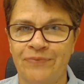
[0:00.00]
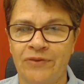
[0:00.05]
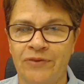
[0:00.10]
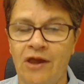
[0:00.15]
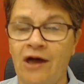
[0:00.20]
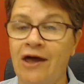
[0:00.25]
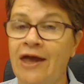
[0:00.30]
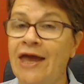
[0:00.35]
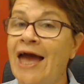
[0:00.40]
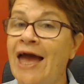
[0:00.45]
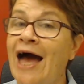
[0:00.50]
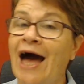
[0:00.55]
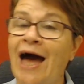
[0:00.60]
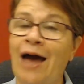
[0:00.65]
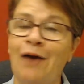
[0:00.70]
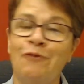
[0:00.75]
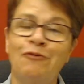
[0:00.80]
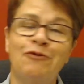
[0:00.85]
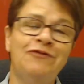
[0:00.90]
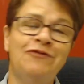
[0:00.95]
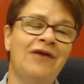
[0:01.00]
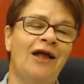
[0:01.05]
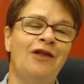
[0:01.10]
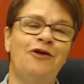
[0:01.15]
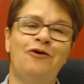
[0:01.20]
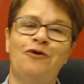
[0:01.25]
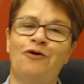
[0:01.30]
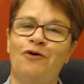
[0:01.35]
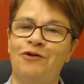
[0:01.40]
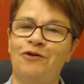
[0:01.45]
Now, I won't tell
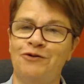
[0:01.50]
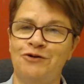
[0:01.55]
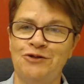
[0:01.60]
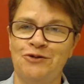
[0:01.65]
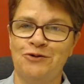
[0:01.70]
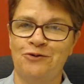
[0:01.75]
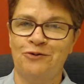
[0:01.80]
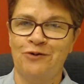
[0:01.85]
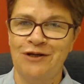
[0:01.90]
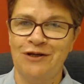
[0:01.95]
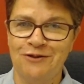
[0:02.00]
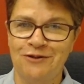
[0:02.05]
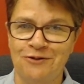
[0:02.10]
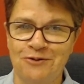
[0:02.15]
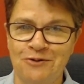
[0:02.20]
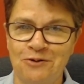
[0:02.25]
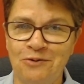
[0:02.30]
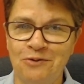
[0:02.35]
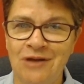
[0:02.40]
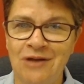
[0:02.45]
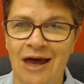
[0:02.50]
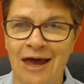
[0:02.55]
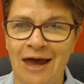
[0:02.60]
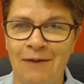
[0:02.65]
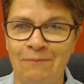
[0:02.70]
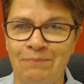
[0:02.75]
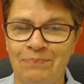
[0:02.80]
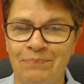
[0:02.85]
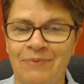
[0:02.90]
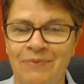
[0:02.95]
you all their stories, there's no time,